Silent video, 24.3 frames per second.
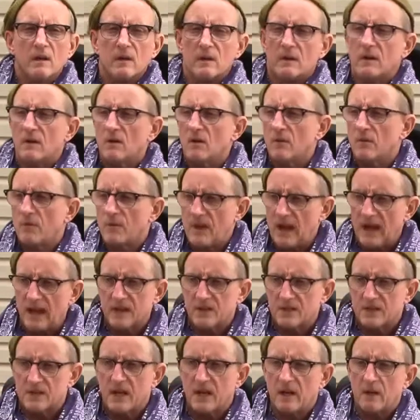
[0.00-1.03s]
You know,
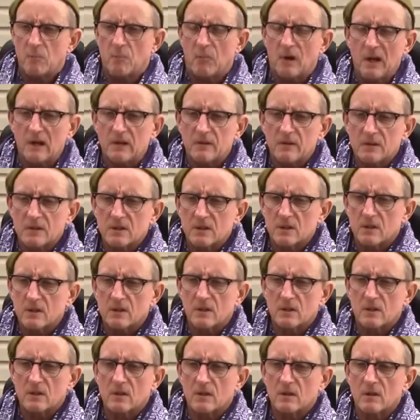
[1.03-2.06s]
that 10 months,
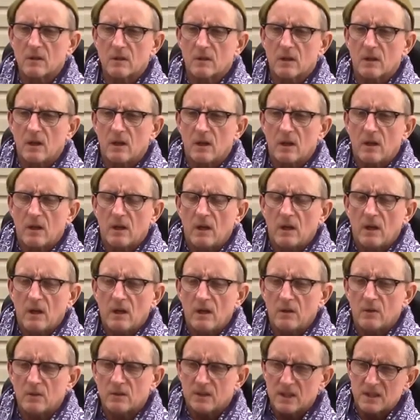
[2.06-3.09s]

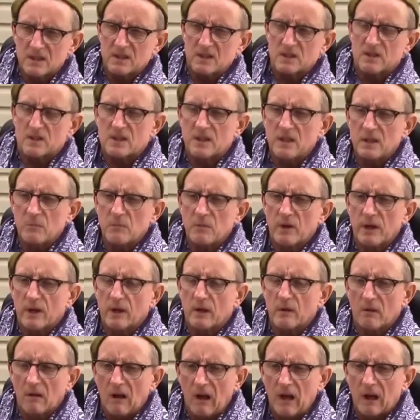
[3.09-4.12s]
you know, it doesn't seem
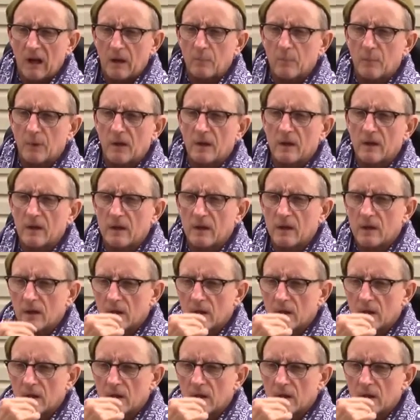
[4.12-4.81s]
like a lot, but